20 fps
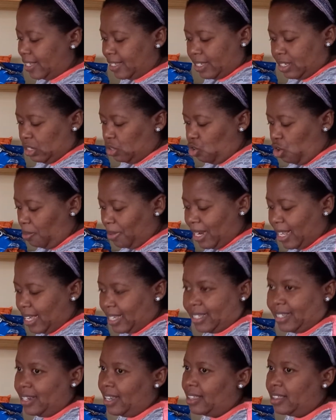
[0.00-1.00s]
Normally
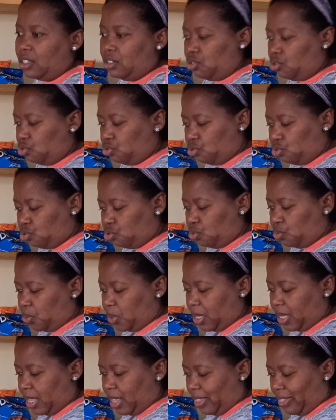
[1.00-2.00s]
has nothing to do
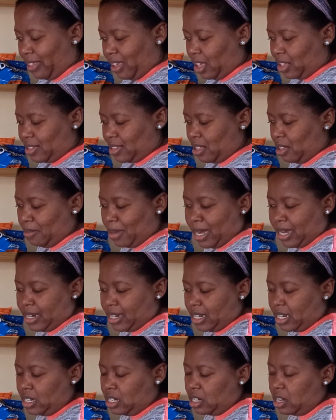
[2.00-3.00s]
with their sell by
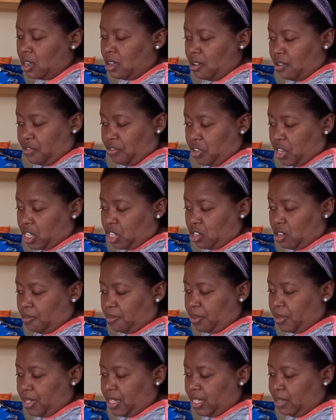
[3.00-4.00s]
date. For
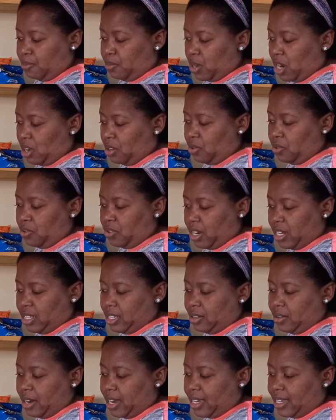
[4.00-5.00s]
example, these brown rice
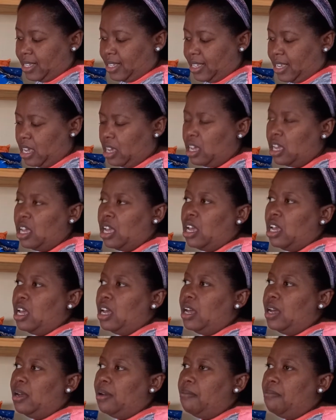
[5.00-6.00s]
crackers here.
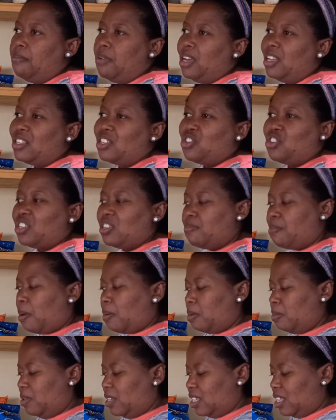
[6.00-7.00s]
It's just
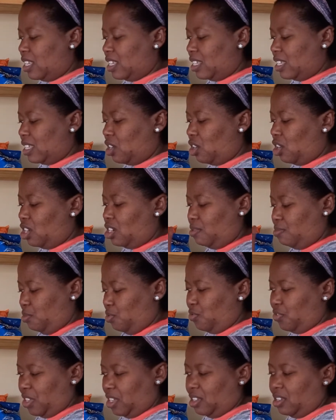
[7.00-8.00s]
probably things aren't
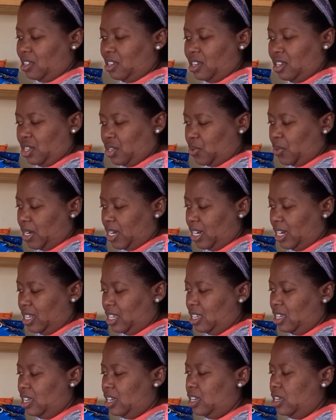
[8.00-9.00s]
moving as quickly.
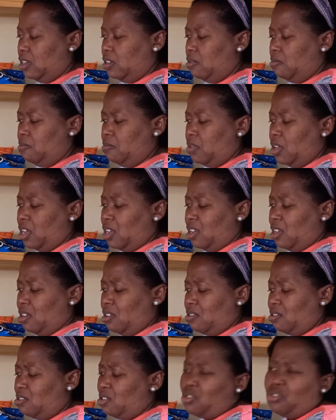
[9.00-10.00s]

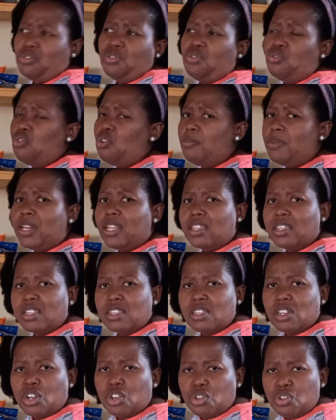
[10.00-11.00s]
Normally things
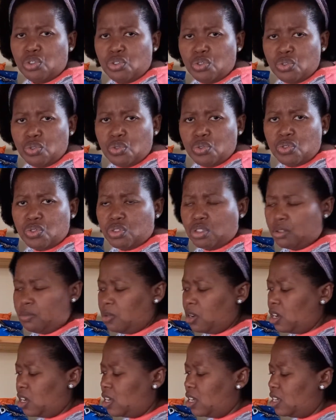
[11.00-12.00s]
that are new to the
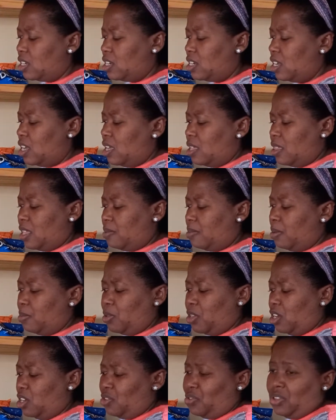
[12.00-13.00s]
market that people
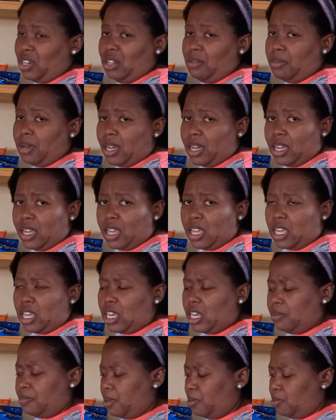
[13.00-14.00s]
aren't really
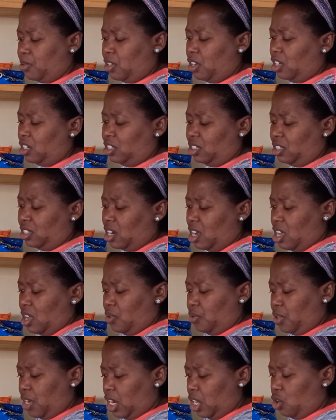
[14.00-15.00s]
buying, people aren't
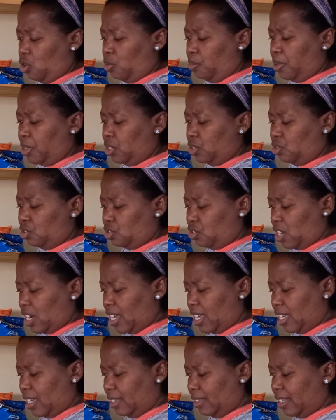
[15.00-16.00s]
really open to
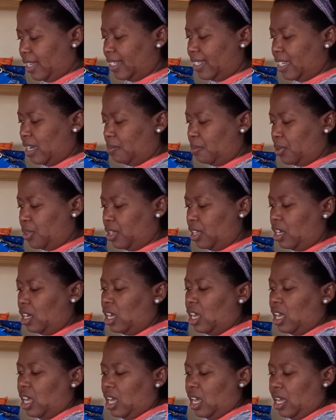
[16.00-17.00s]
trying, that type of thing.
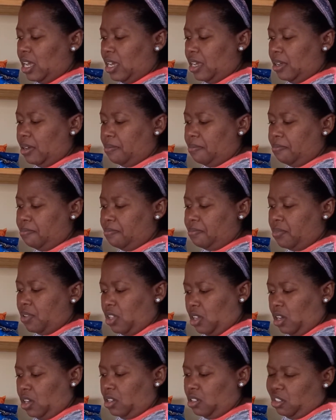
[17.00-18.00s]

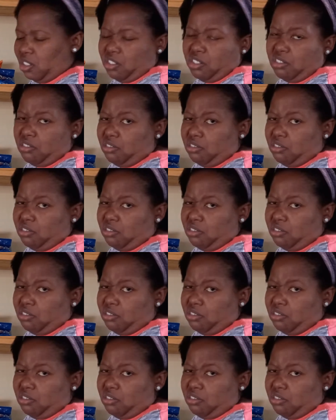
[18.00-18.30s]
So